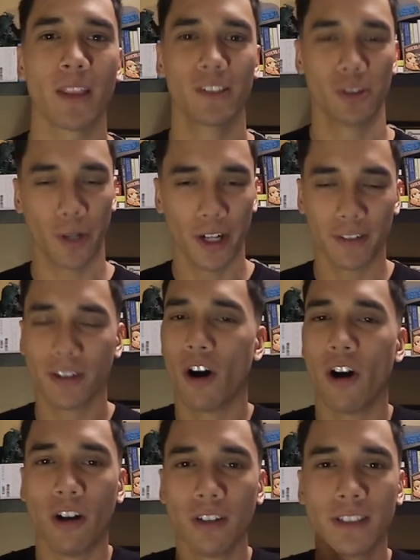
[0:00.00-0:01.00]
So cut out
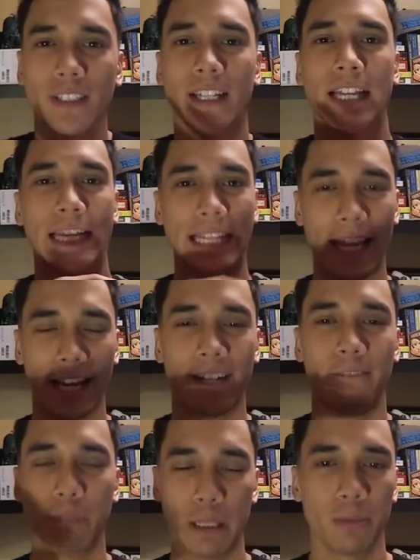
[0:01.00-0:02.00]
all
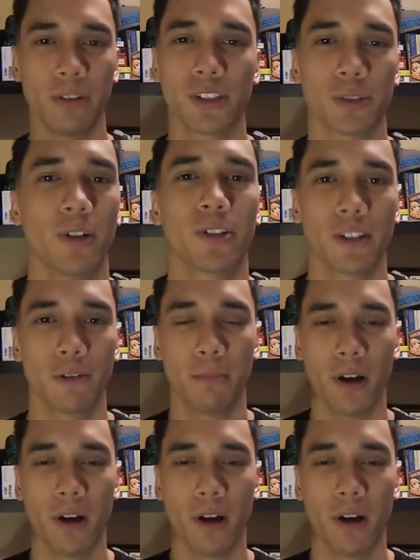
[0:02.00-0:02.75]
negative people and surround yourself with